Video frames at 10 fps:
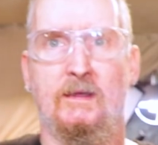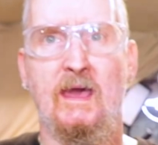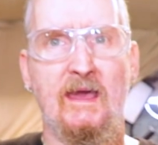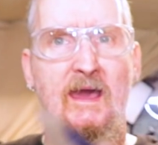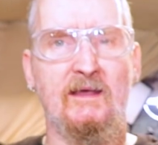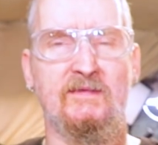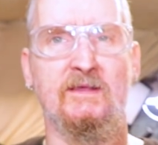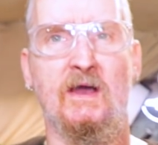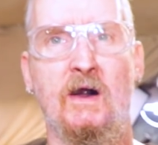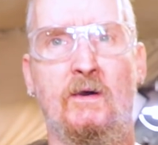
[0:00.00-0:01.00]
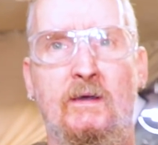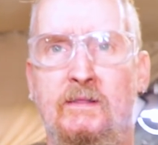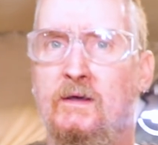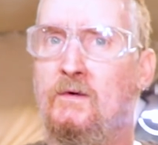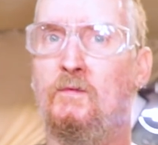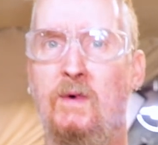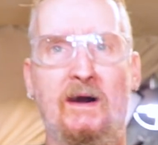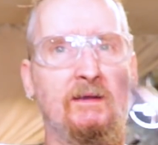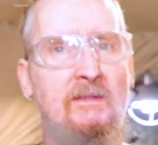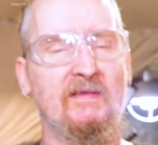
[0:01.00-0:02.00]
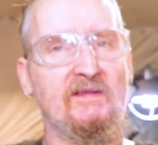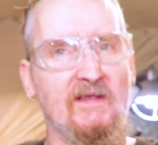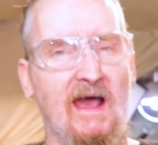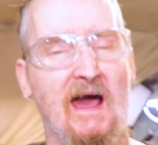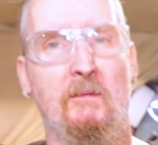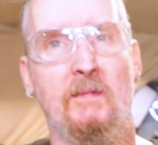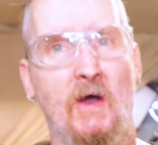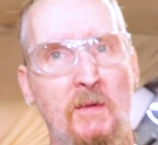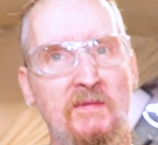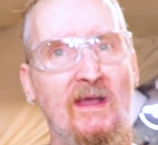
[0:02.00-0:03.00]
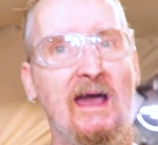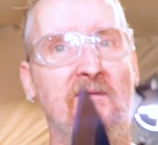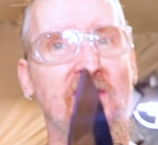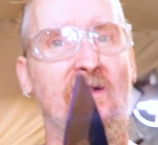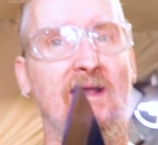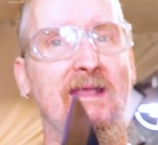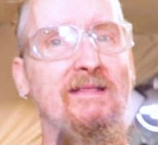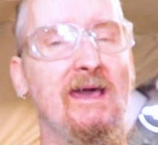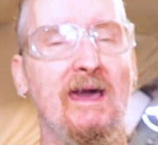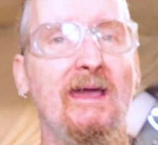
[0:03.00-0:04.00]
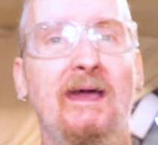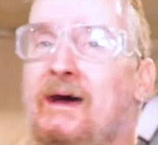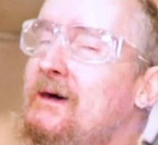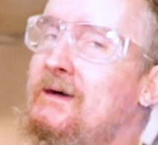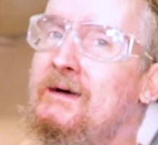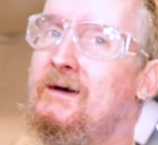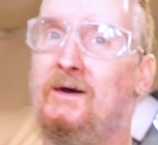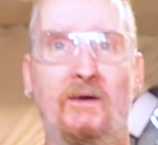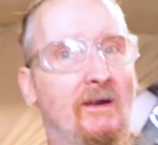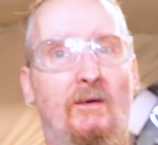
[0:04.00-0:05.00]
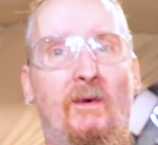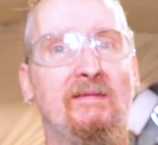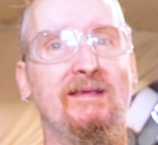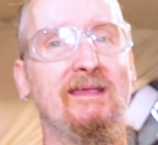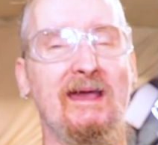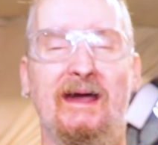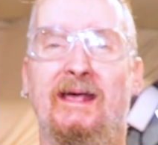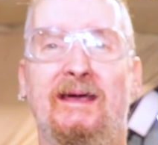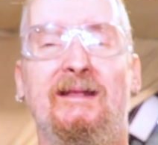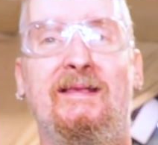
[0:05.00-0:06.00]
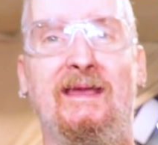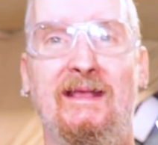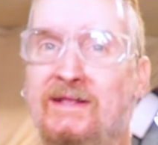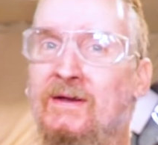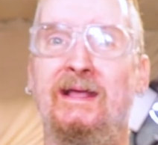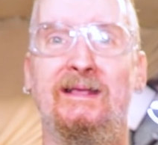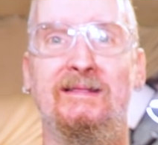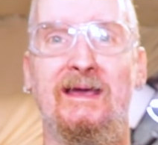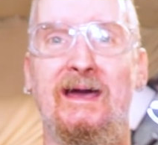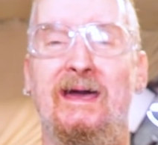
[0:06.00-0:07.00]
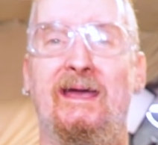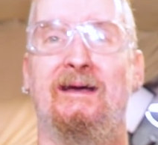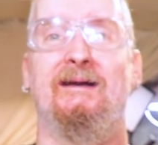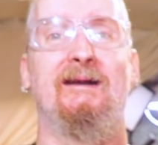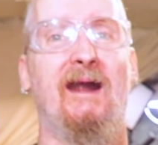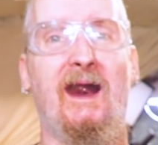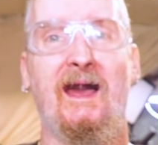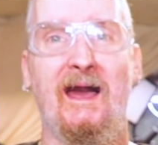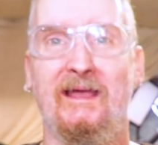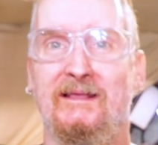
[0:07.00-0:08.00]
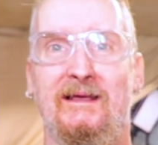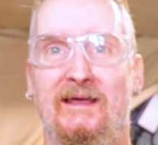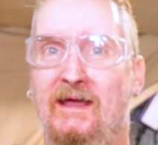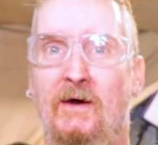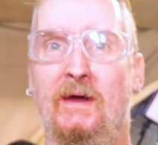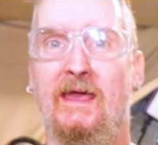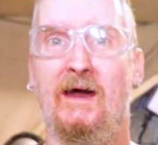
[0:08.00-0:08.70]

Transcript: Hey, how's it going? Welcome to the shop. Hope you're having a great day. Once again, it's heat treating day. All right, here we